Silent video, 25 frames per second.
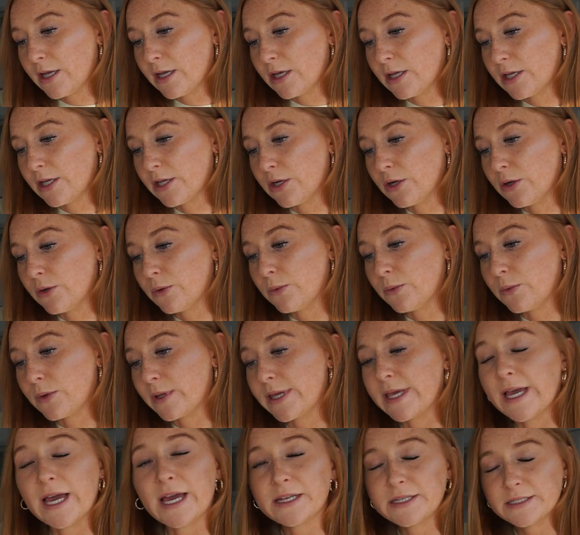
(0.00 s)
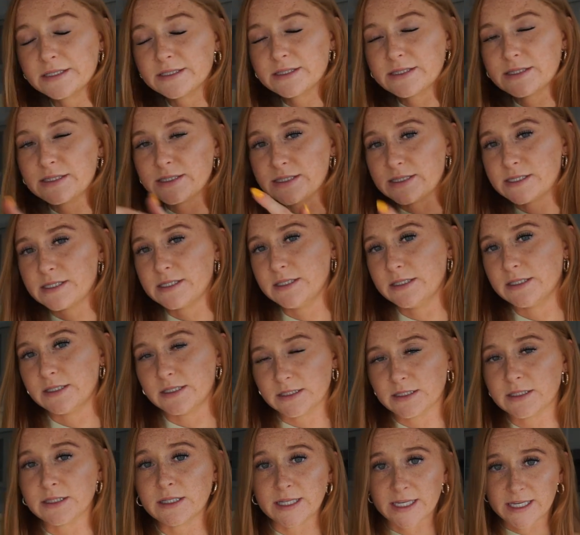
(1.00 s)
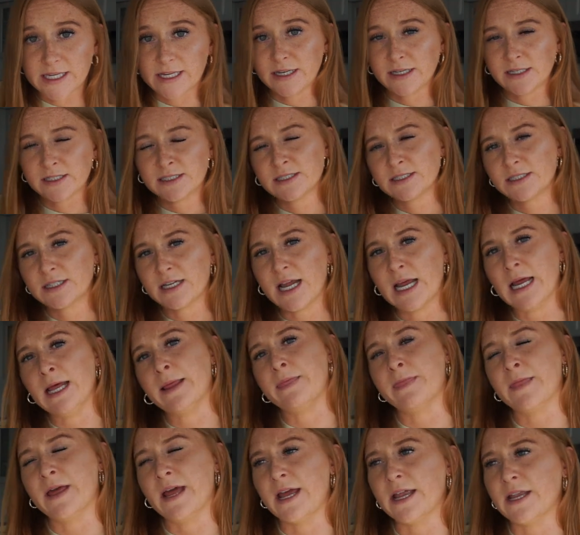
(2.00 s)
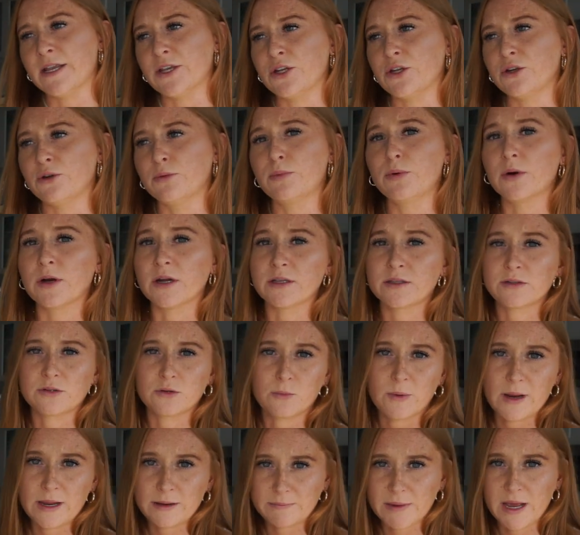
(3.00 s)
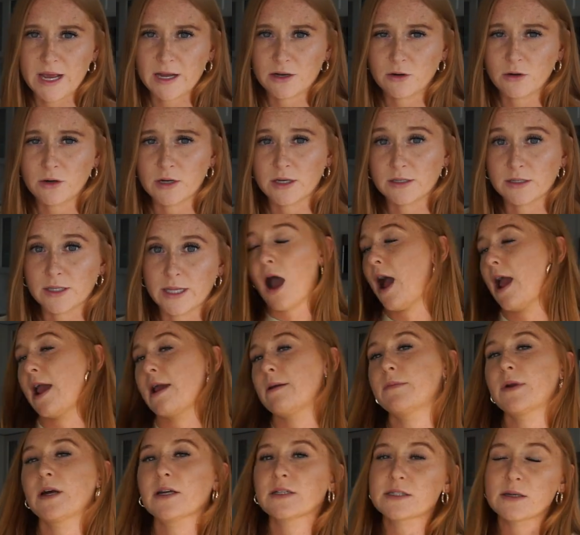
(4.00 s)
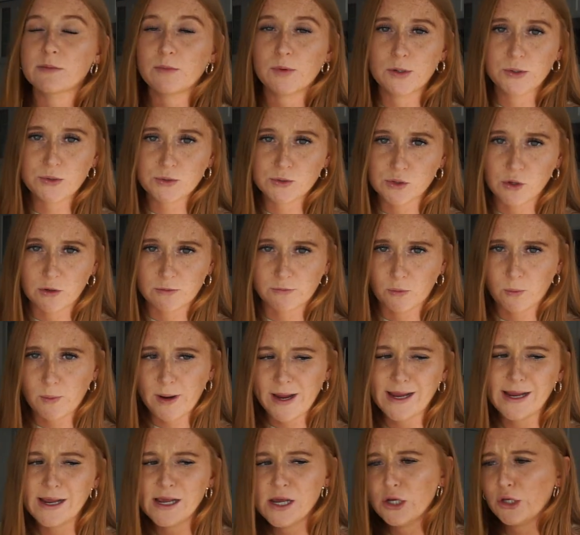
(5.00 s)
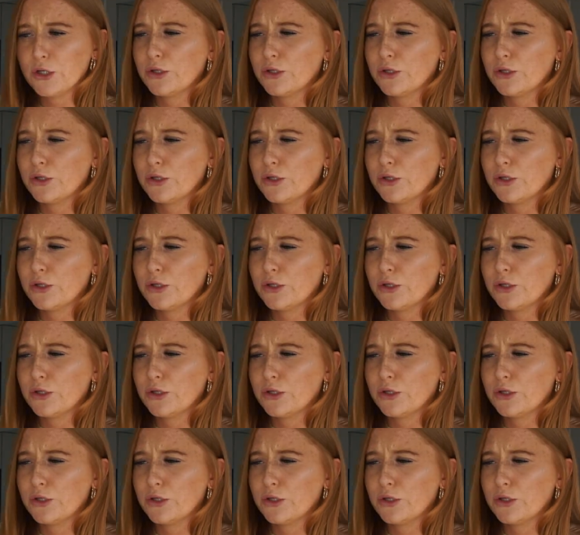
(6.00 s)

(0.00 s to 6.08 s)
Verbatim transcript: you know, get lean and then you put the weight back on. Like, I am not someone who's overweight.